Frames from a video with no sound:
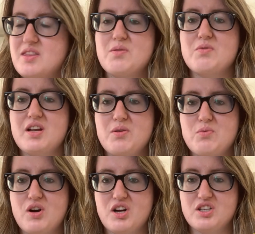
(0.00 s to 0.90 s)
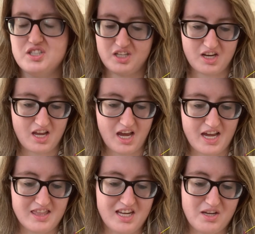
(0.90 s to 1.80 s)
in the real world.
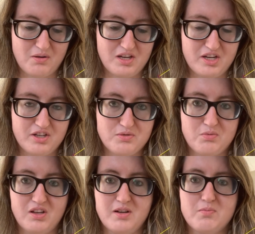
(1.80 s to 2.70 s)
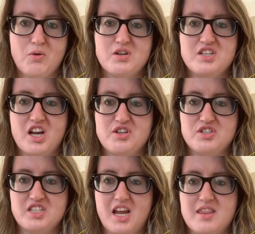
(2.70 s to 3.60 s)
I think it's really important to
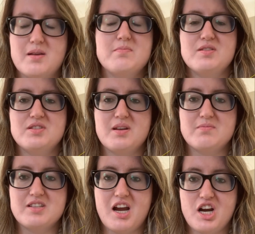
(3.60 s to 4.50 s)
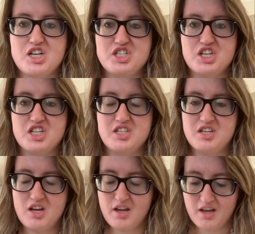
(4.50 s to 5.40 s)
understand that museums aren't
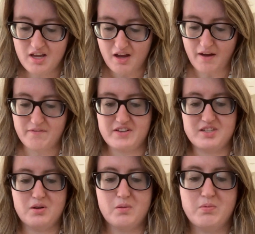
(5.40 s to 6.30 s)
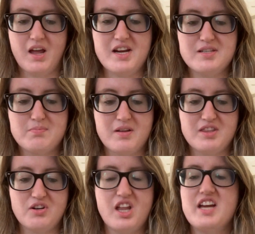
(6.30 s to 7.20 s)
just a physical place,
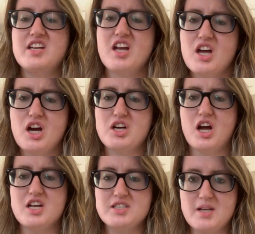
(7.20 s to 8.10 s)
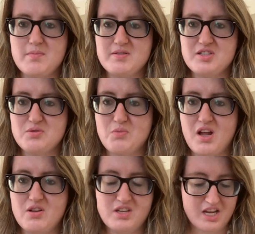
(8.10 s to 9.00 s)
but they're like a concept as
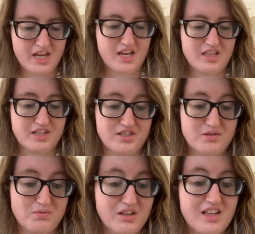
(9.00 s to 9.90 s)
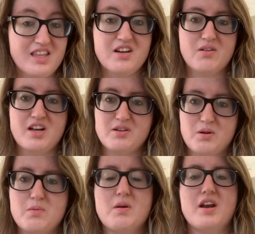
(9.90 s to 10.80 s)
well. This is really
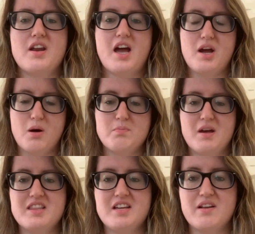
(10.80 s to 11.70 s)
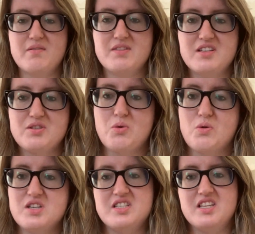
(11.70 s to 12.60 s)
theoretical, but I hope by the end of this
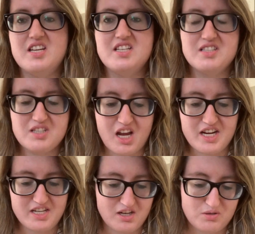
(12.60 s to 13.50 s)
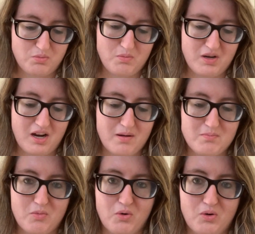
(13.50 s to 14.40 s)
course, these ideas will
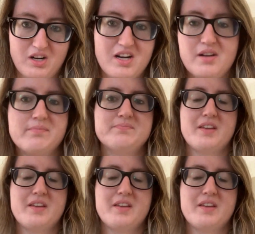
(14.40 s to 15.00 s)
become more